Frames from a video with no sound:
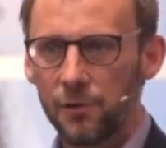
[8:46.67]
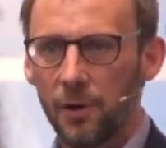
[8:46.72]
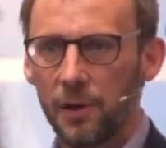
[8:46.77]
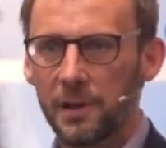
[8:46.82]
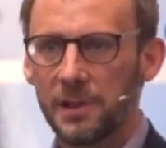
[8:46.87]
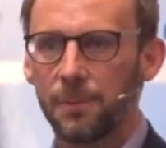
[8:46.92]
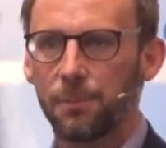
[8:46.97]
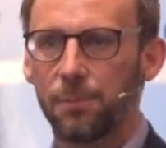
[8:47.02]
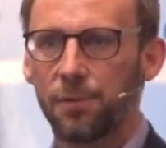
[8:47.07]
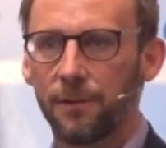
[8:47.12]

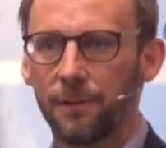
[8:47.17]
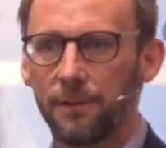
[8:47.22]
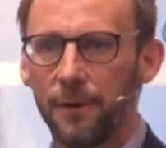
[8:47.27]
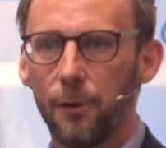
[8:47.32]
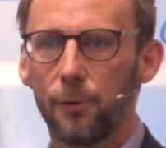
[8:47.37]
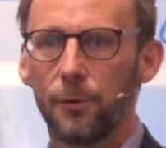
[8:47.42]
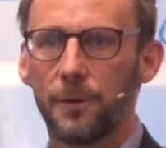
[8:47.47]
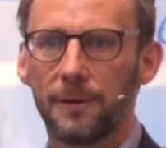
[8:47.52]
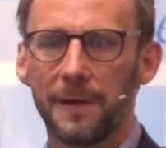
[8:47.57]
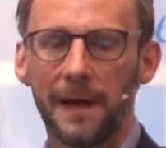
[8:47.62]
trying to
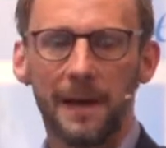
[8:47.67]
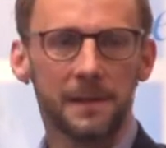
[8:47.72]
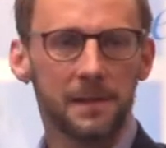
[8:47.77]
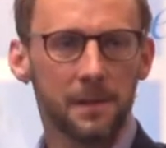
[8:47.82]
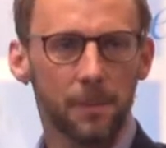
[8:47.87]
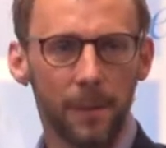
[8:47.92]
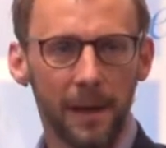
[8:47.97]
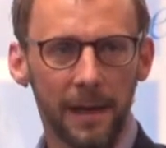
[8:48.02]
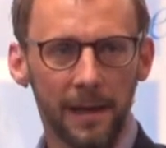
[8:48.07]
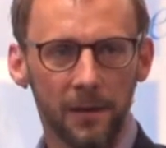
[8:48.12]
provoke that
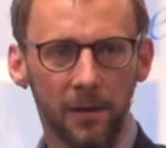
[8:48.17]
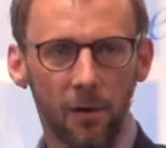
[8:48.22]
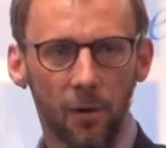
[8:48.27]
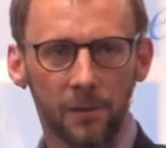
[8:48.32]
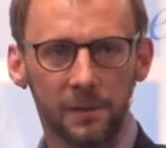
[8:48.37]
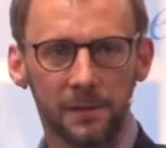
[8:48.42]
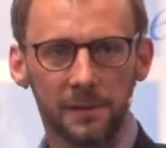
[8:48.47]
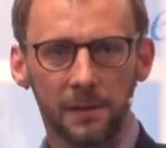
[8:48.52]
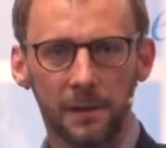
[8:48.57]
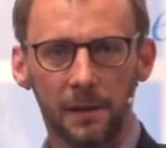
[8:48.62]
debate
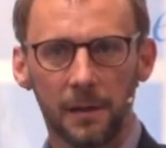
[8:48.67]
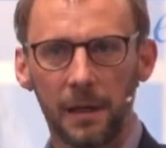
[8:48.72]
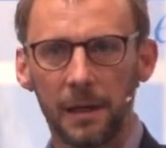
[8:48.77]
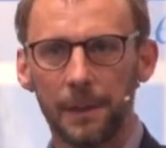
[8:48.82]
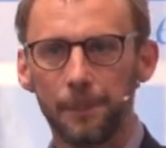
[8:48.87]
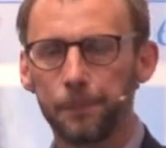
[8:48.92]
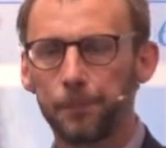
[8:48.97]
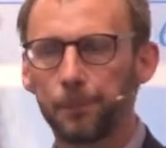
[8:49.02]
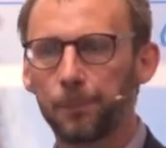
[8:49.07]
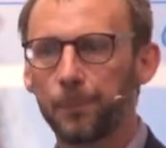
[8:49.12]
constantly.